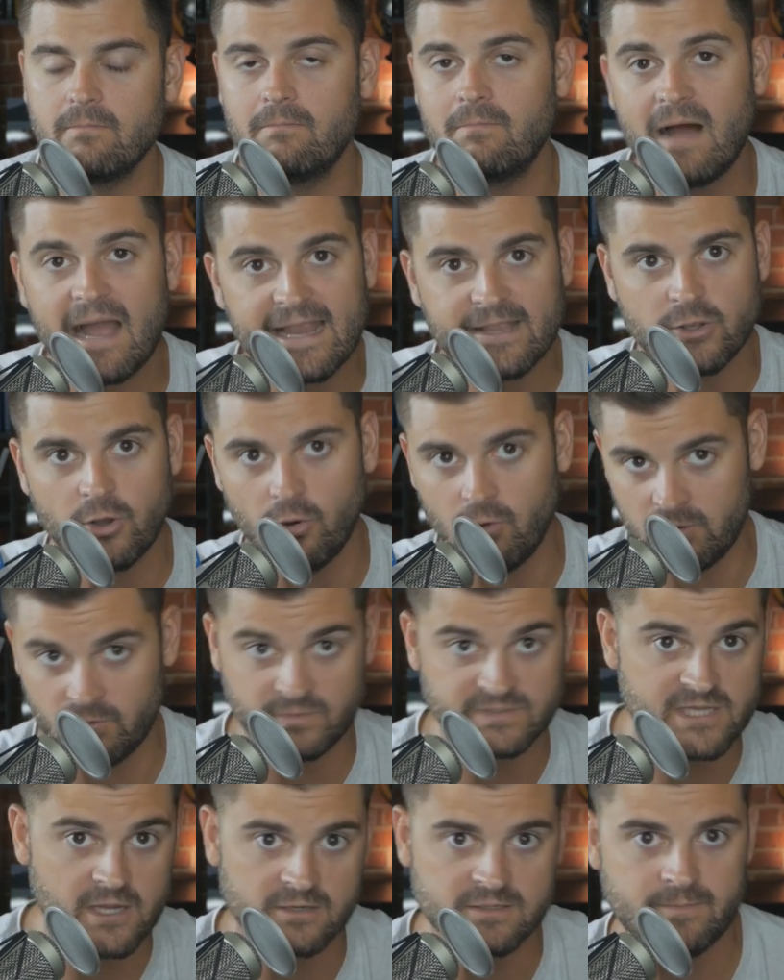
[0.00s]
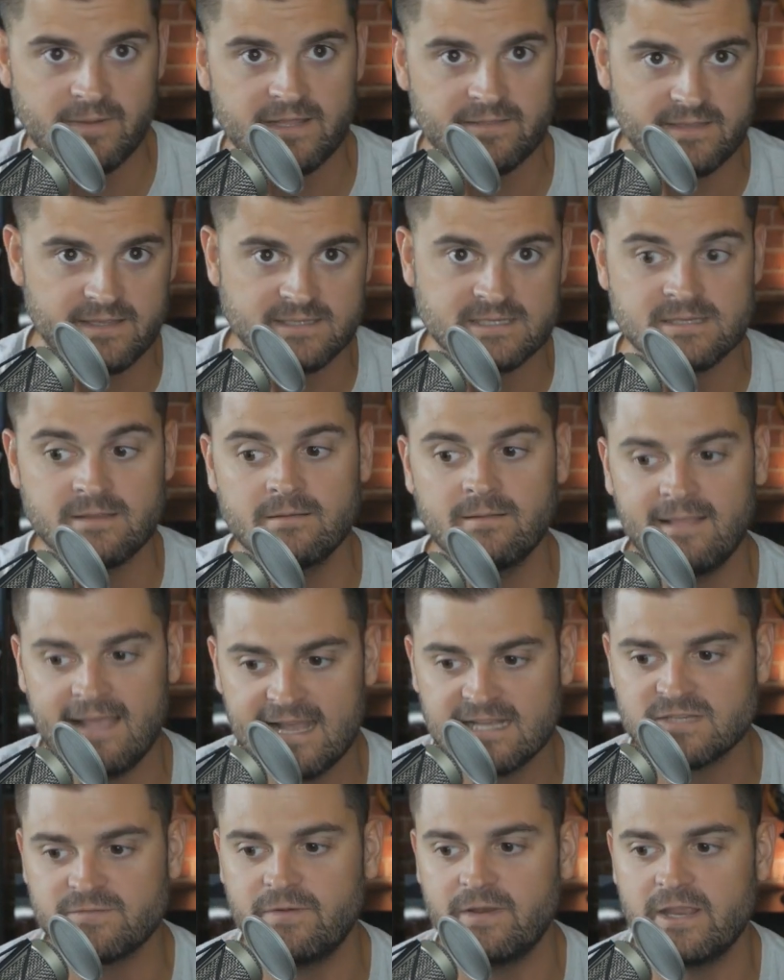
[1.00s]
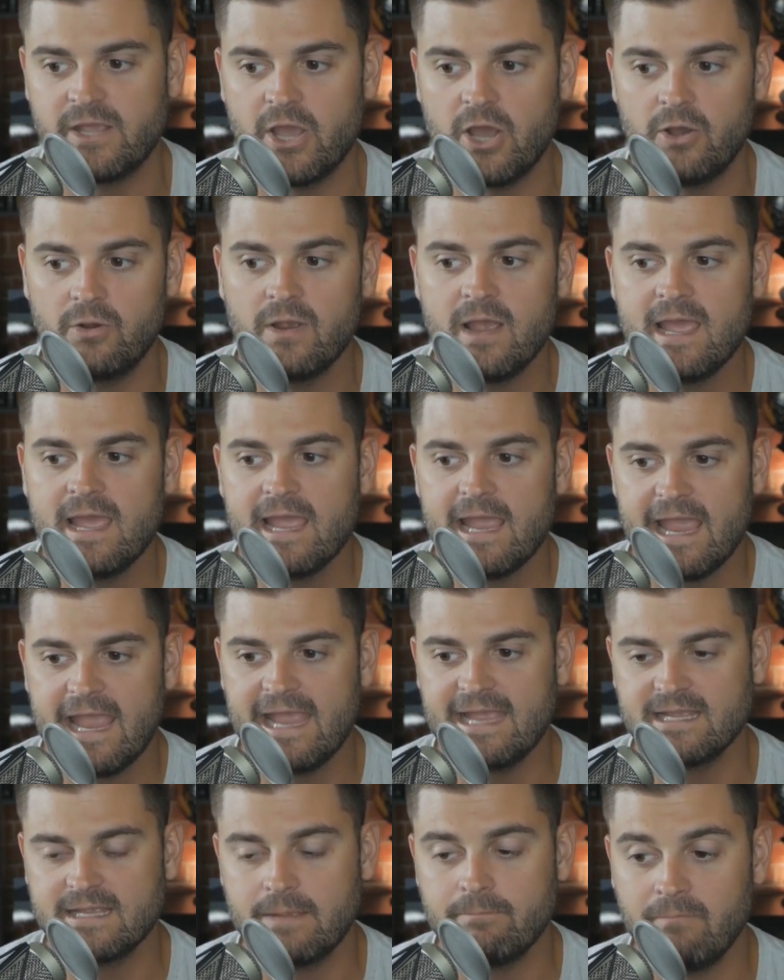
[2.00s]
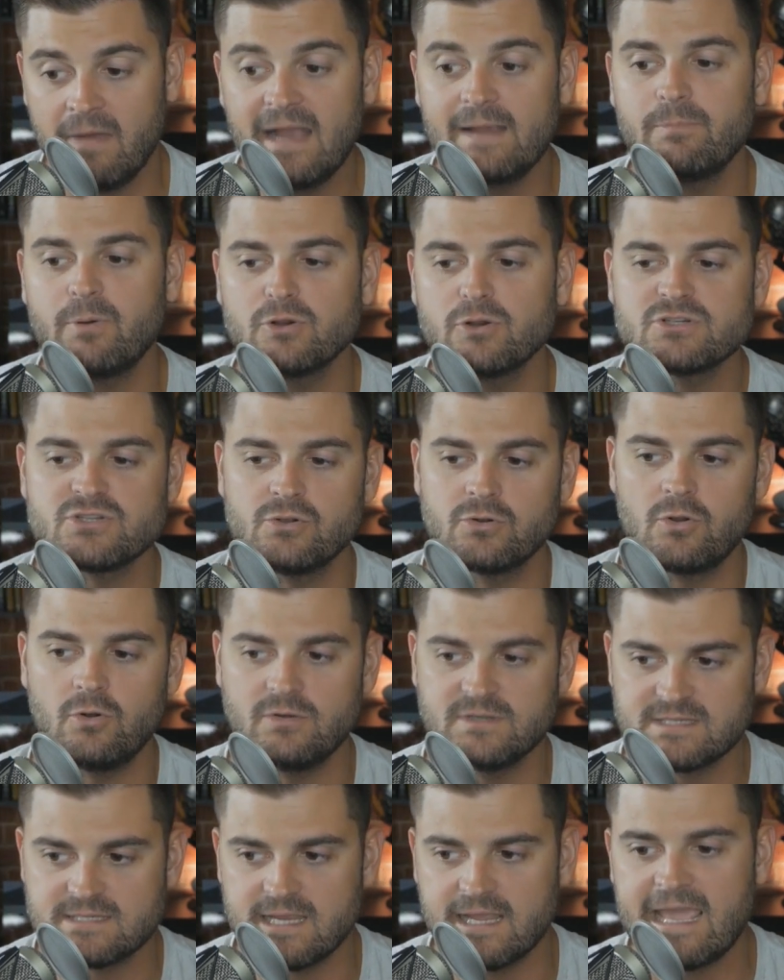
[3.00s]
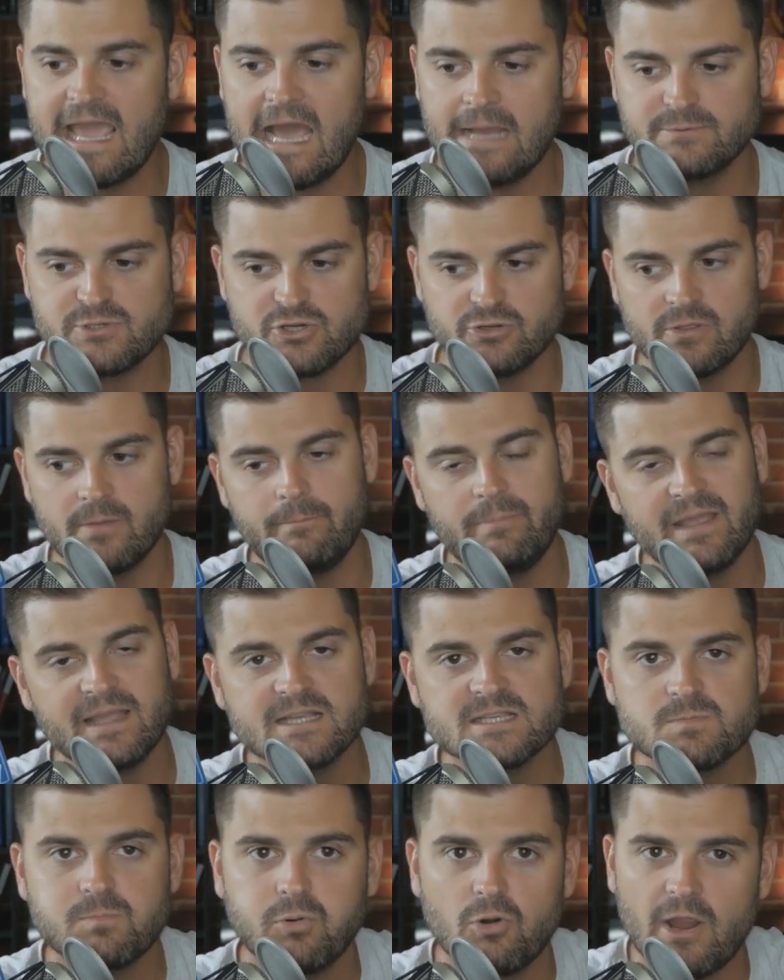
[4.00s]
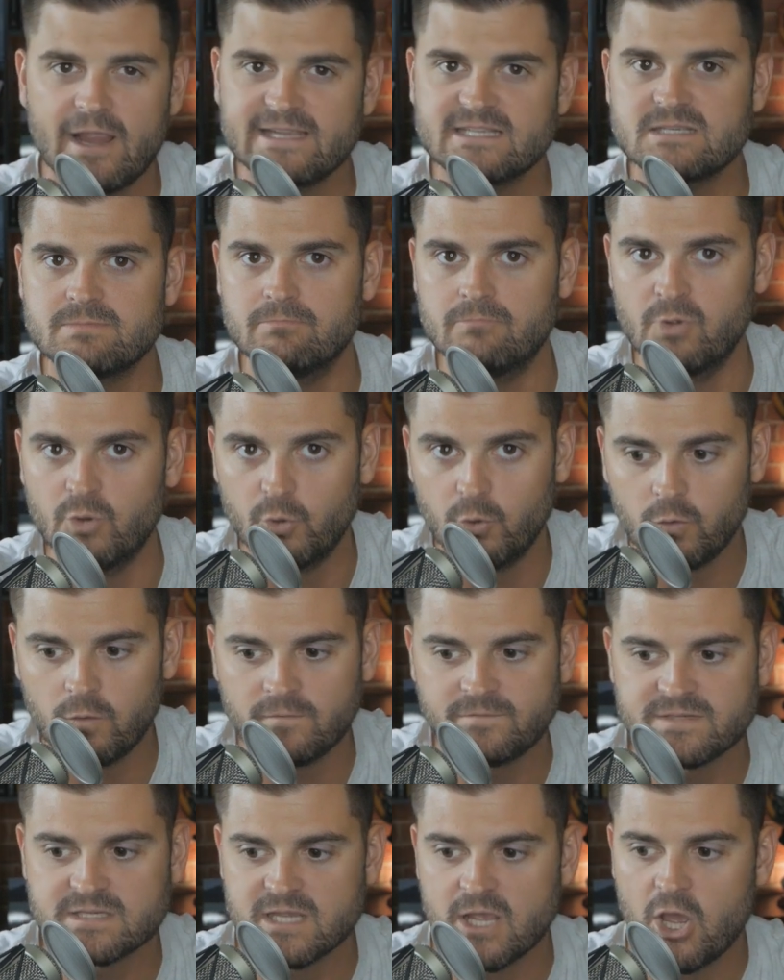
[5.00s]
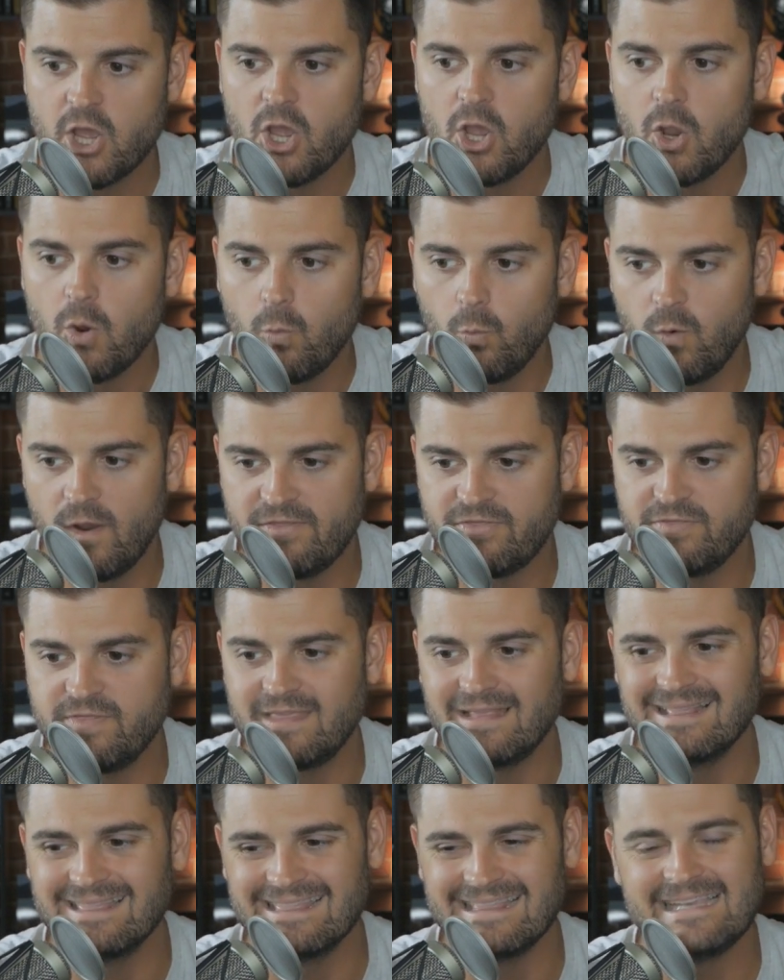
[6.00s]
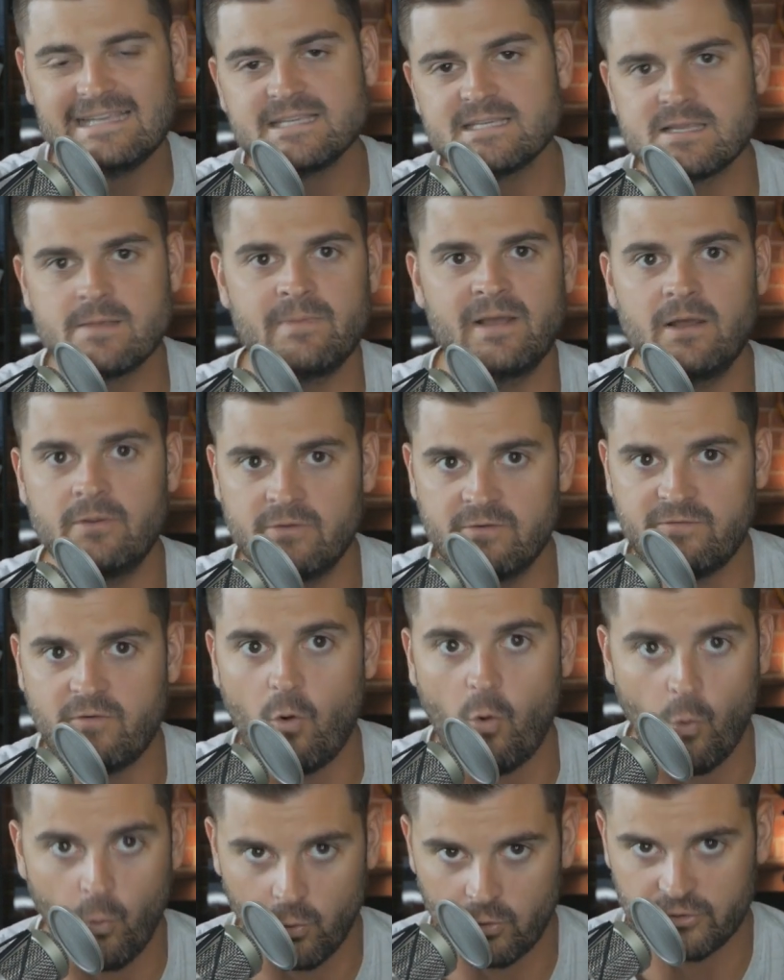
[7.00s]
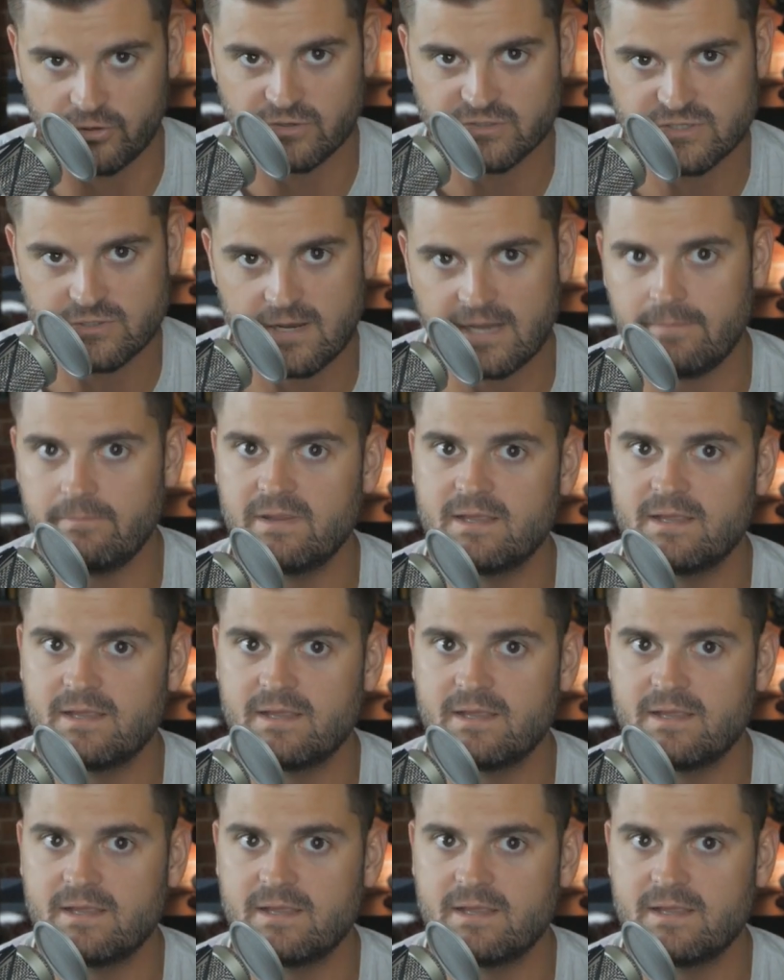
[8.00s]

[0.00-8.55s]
my goal, and we talked about this in the last video, my personal goal is to capture the biggest price moves with the least amount of orders, right?